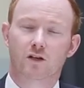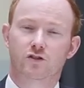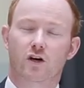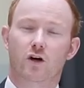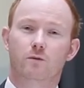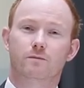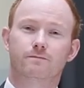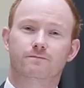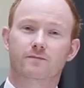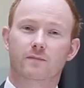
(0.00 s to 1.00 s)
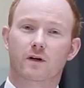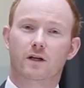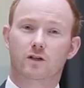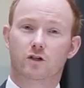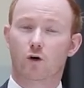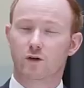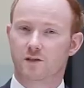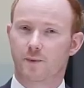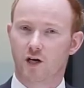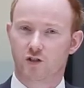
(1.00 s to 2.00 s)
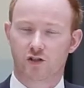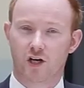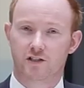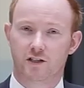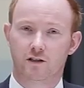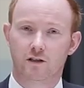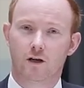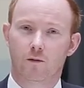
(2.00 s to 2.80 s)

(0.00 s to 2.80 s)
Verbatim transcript: So gold is a bit uncertain.